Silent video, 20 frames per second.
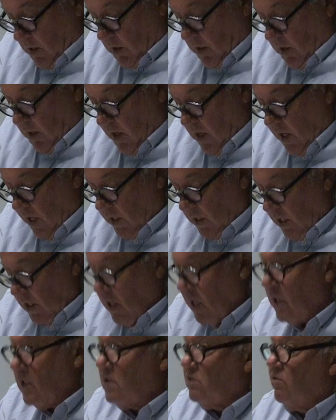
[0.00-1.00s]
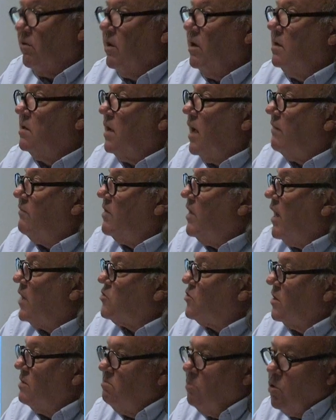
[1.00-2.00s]
In 1883, Davin
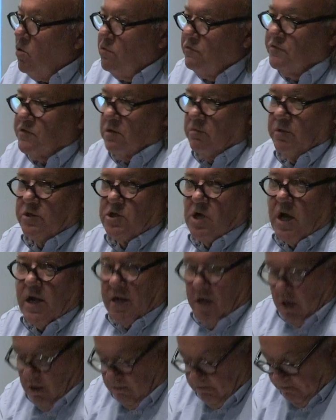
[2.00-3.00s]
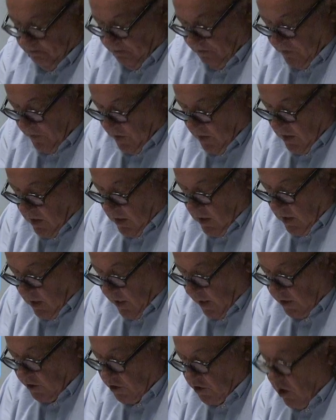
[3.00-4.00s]
actually moved to Regina
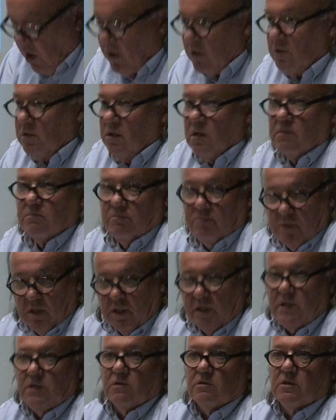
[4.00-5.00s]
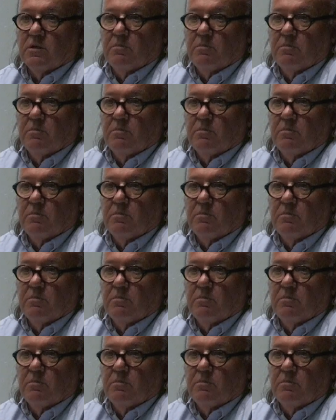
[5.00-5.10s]
and started the, the Leader, the